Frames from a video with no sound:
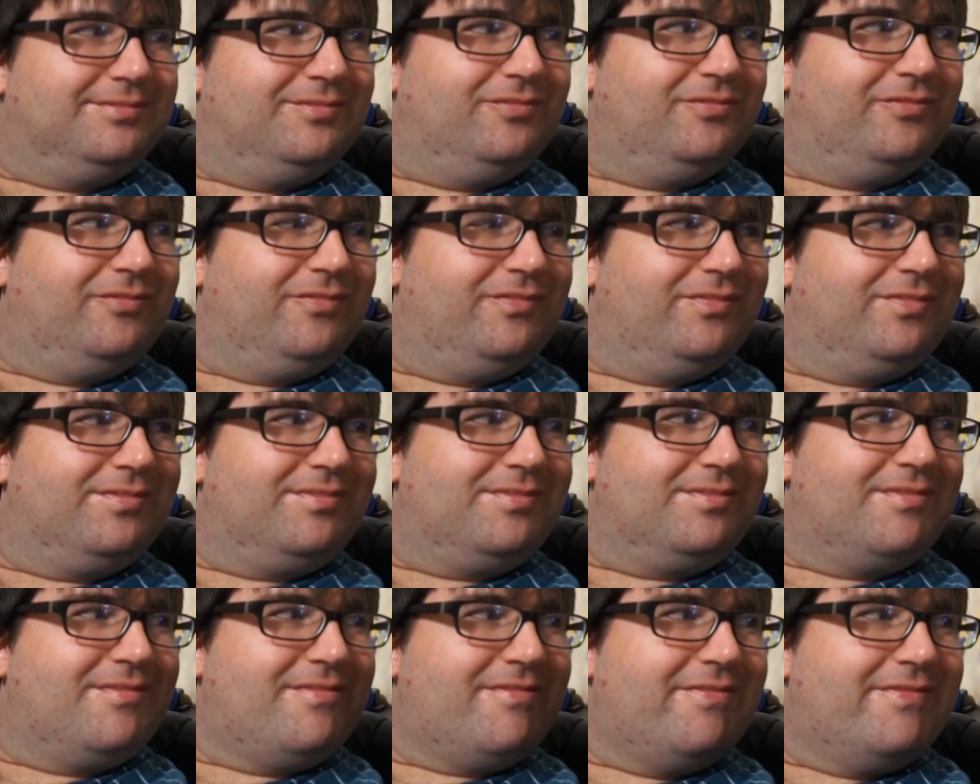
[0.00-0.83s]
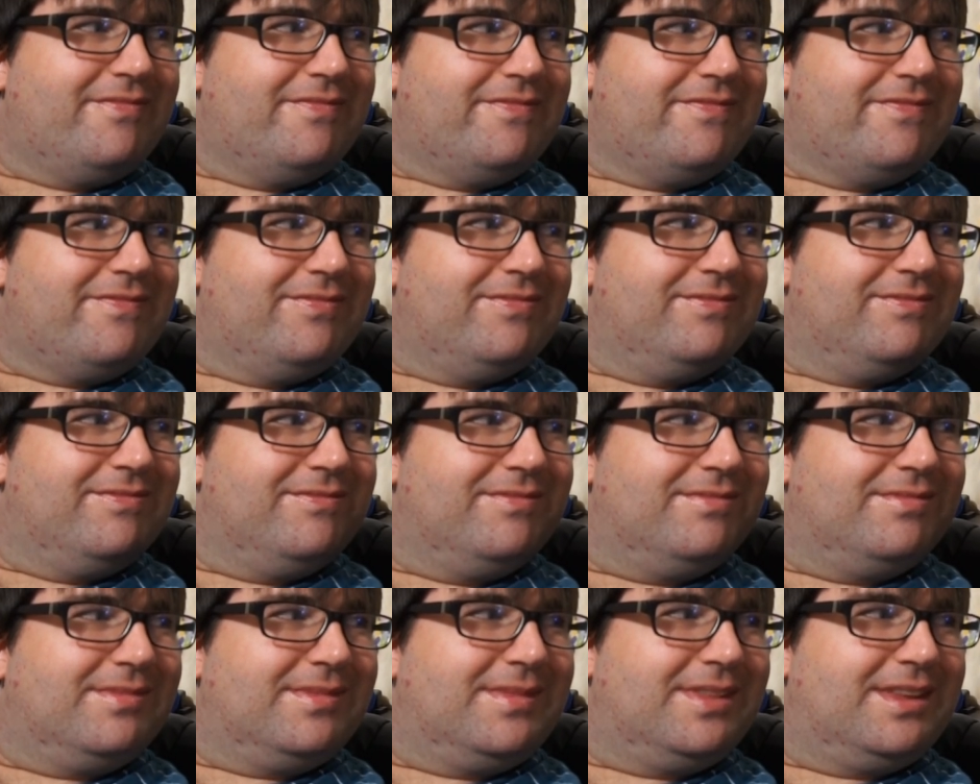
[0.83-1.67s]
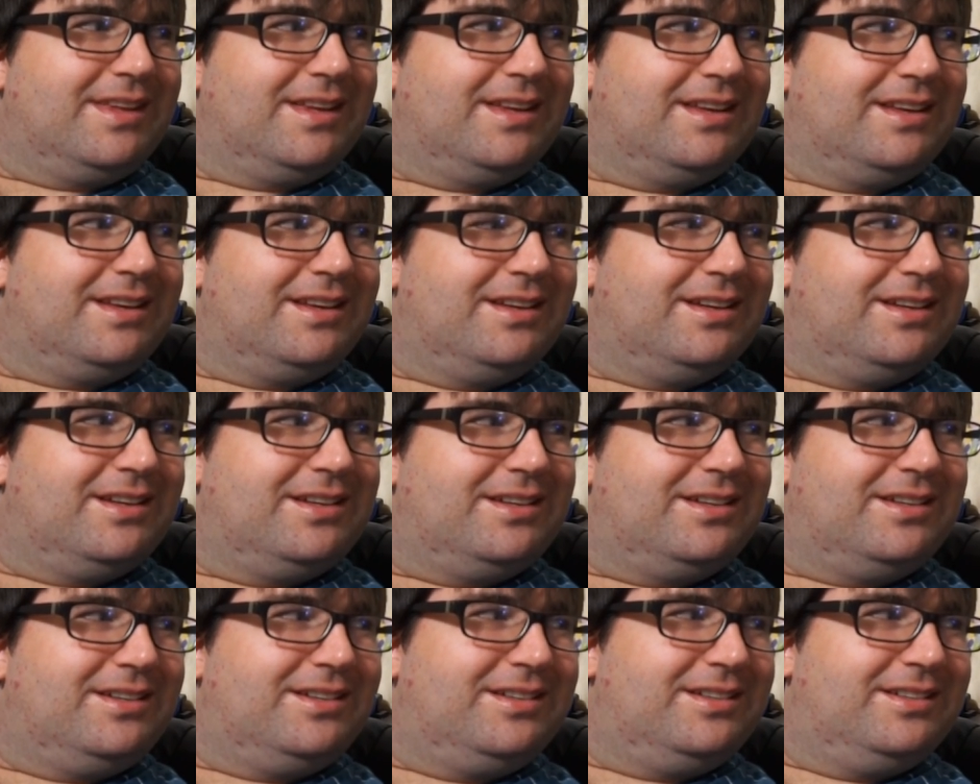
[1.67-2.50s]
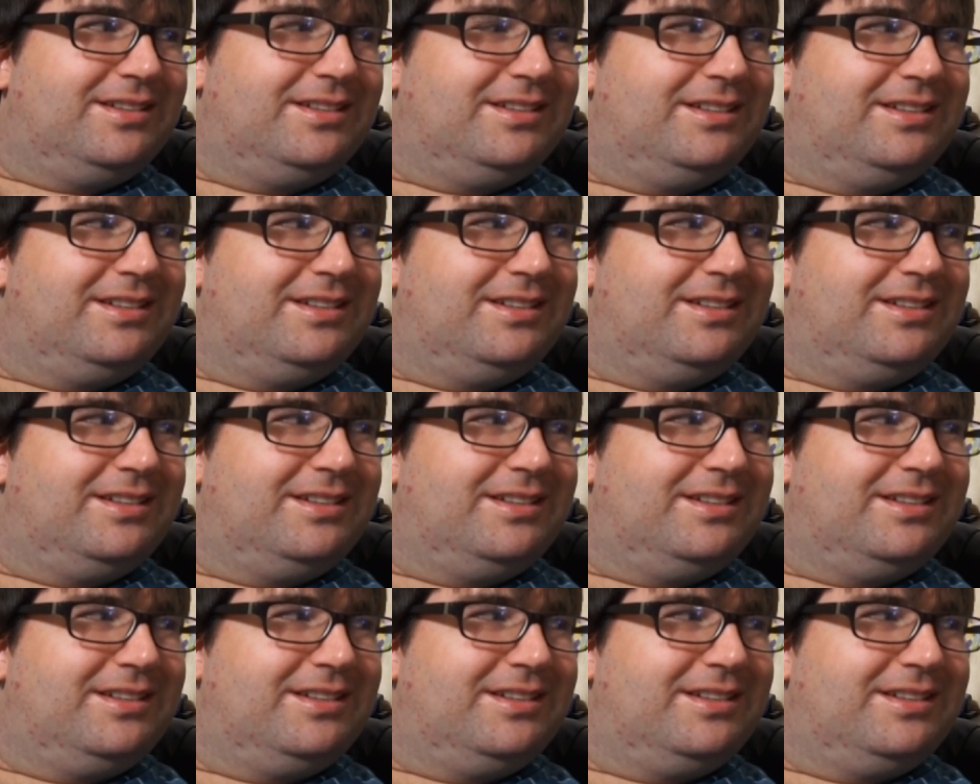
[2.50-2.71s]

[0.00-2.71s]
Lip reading: No words are spoken by the person on screen.